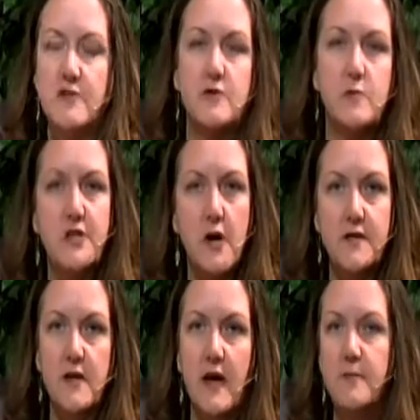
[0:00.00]
counselors. We talked
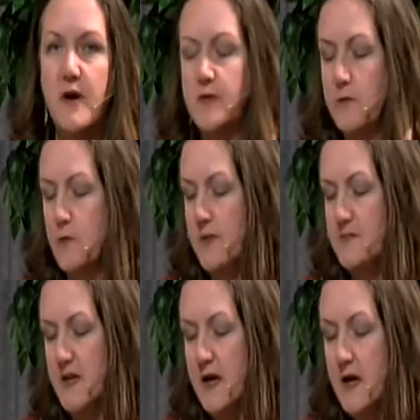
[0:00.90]
a lot about the
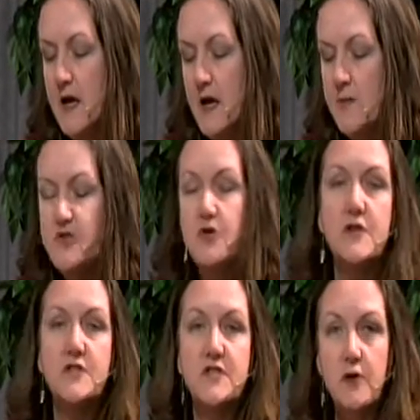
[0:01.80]
website, but you
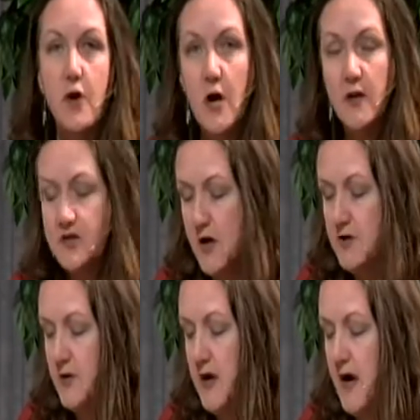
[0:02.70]
can still call and talk
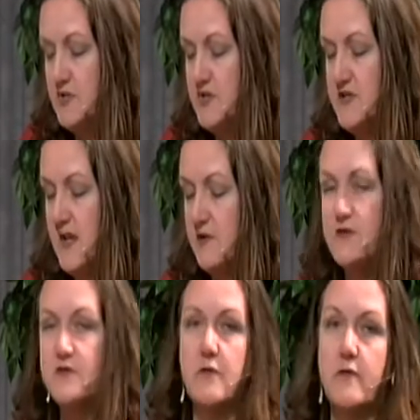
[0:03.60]
to our options
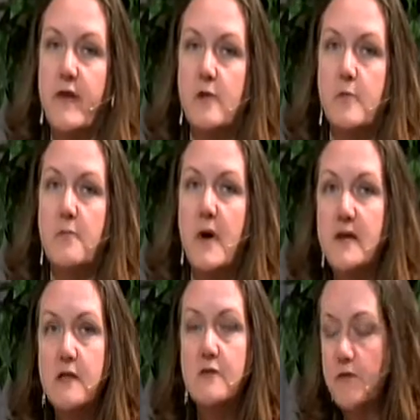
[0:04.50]
counselors. They're available
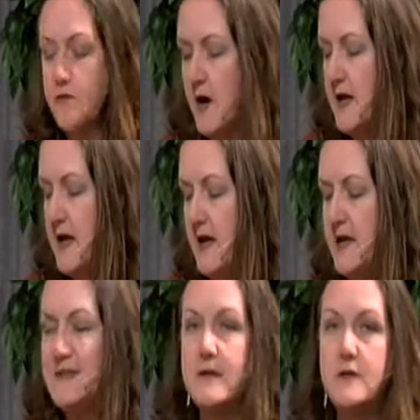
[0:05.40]
Monday through Friday
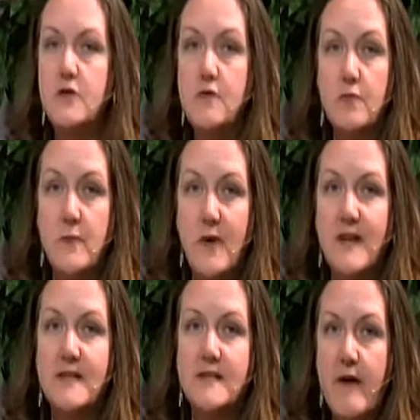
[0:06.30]
at
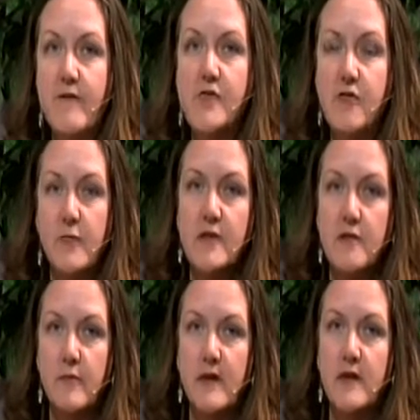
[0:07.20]

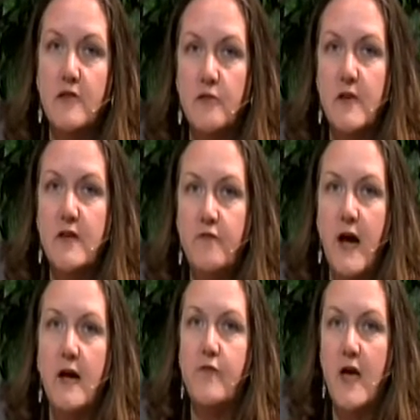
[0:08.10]

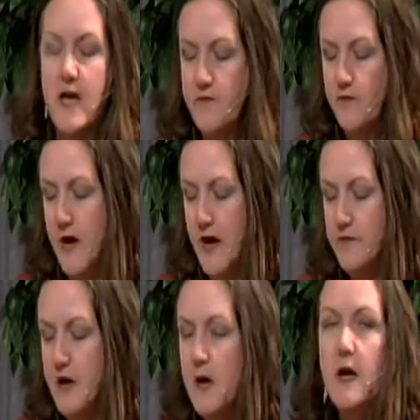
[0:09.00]

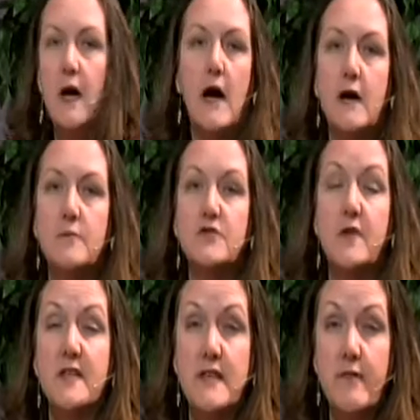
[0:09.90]
231-733-3585. So
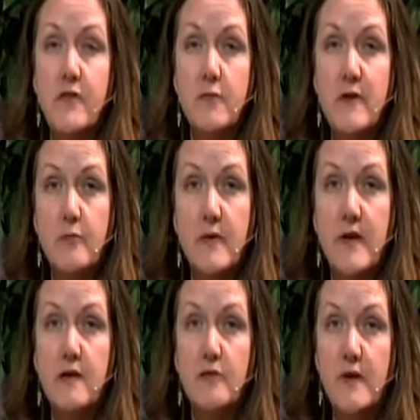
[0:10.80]
that's
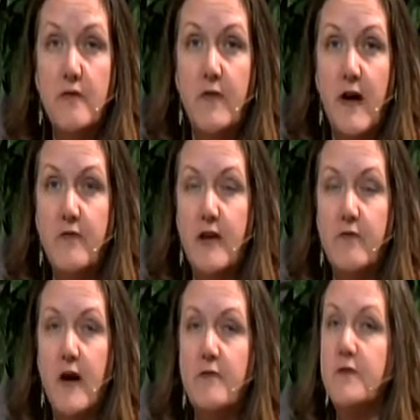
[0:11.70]

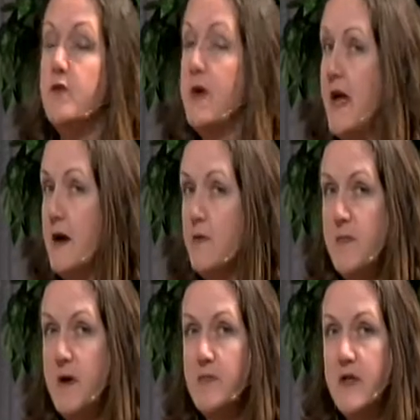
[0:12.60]
733-3585. If you can't
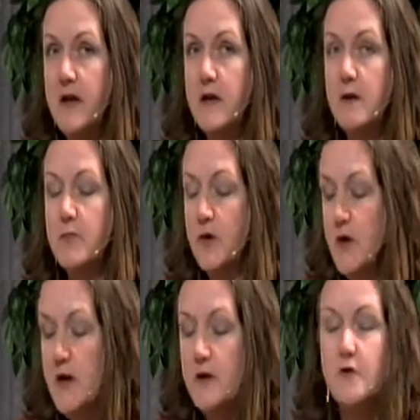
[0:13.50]
remember that number,
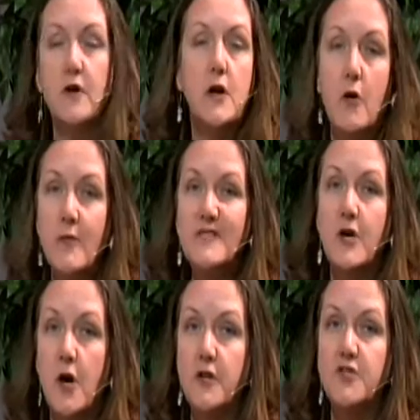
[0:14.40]
you can always call